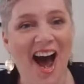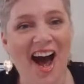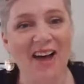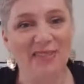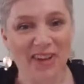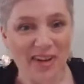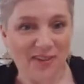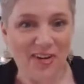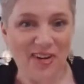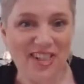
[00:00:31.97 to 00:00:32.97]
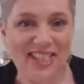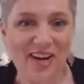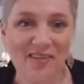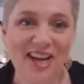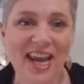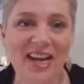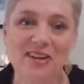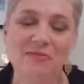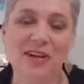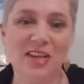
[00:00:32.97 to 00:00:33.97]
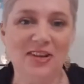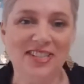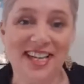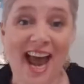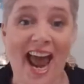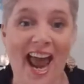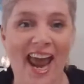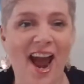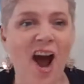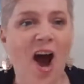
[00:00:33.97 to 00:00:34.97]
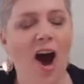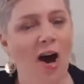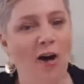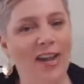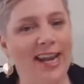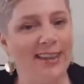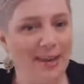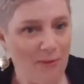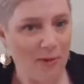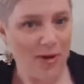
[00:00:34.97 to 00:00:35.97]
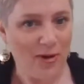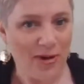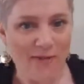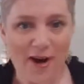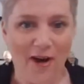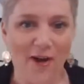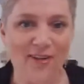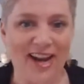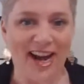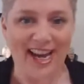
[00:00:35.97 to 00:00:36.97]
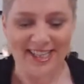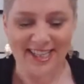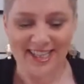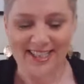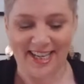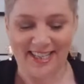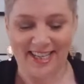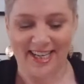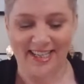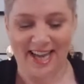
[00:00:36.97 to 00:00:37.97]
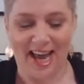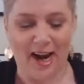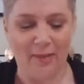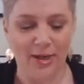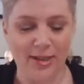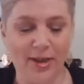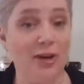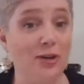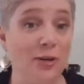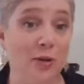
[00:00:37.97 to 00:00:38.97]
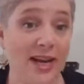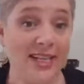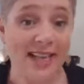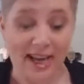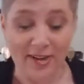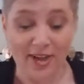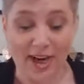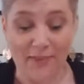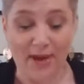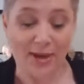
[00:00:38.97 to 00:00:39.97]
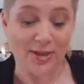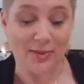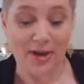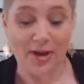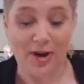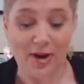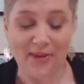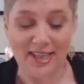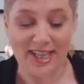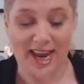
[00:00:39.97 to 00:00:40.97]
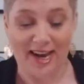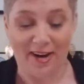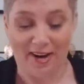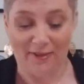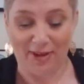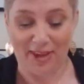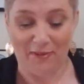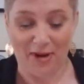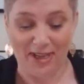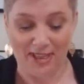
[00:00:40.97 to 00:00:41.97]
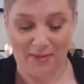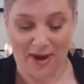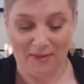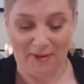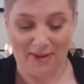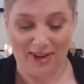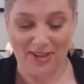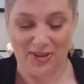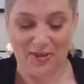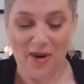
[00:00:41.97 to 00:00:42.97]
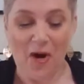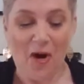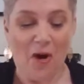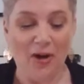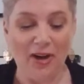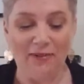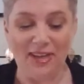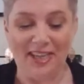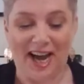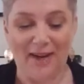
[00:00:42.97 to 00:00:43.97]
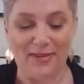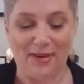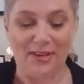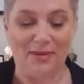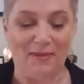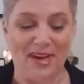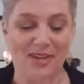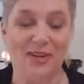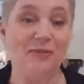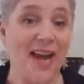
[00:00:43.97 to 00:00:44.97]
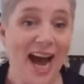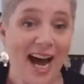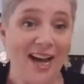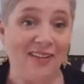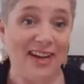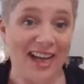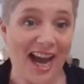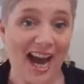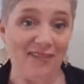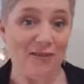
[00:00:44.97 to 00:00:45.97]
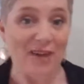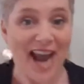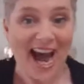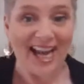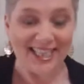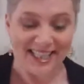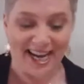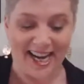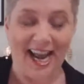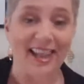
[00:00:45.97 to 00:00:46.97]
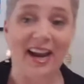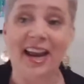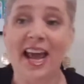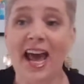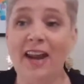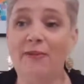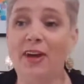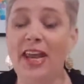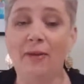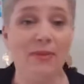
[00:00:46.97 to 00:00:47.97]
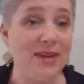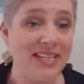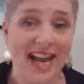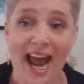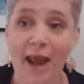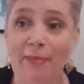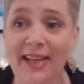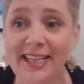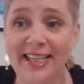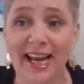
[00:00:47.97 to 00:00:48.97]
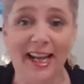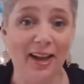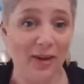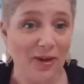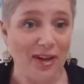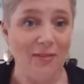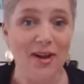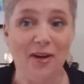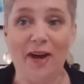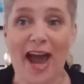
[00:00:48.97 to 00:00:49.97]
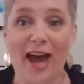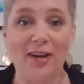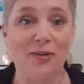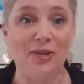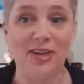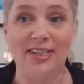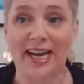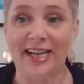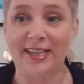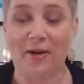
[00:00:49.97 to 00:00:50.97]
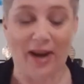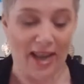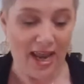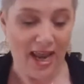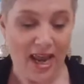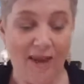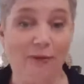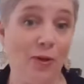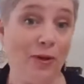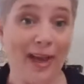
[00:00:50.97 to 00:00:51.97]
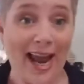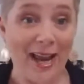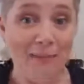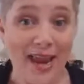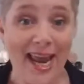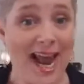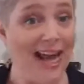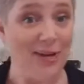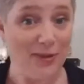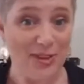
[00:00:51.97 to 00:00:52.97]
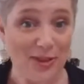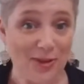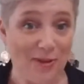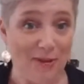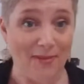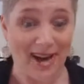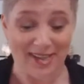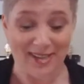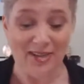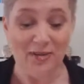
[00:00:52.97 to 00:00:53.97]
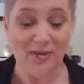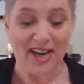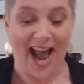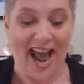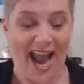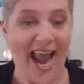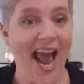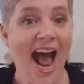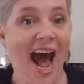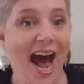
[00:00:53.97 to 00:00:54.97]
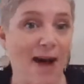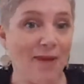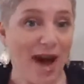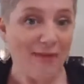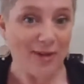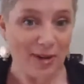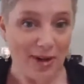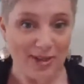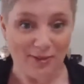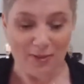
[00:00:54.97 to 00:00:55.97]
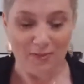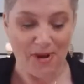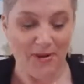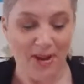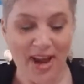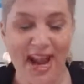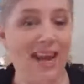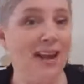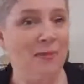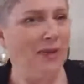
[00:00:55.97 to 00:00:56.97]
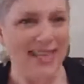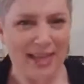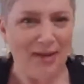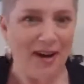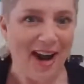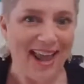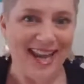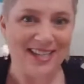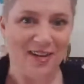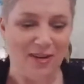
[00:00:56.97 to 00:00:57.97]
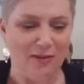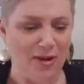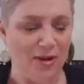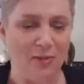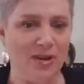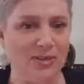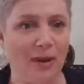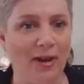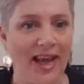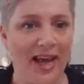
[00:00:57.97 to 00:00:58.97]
I'm looking forward to delving in with you today on the world of overnight successes. And I'm just going to do a quick sound check because we know with tech, not everything works the way we want it to all of the time. So I just want to make sure that we are going live and we are sounding out there. And if you're here with me today, please say hello. Let me know how your Tuesday is going. If you're like me and your children went back to school today after lots of remote learning, please let me know how that's going for you as well.